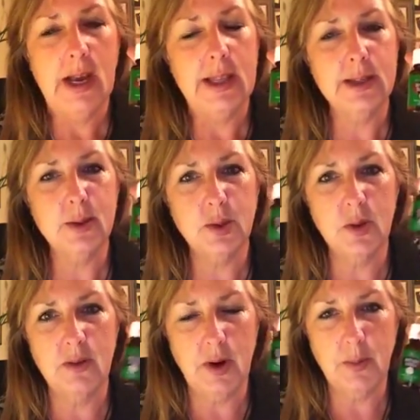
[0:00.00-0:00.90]
This was
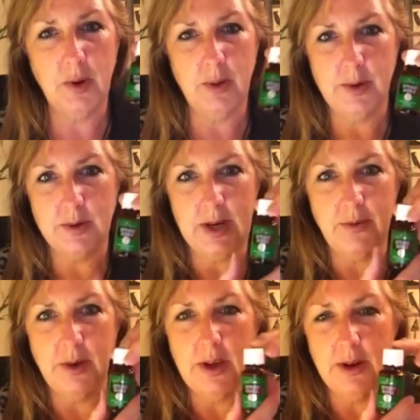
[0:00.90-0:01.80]
one of our promos.
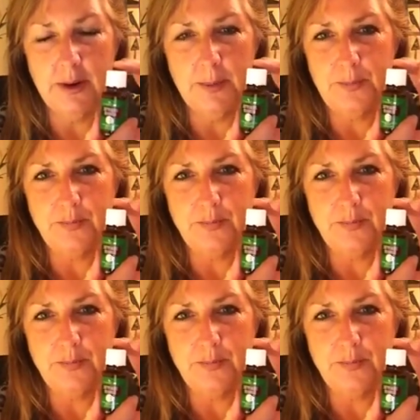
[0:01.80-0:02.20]
Every year,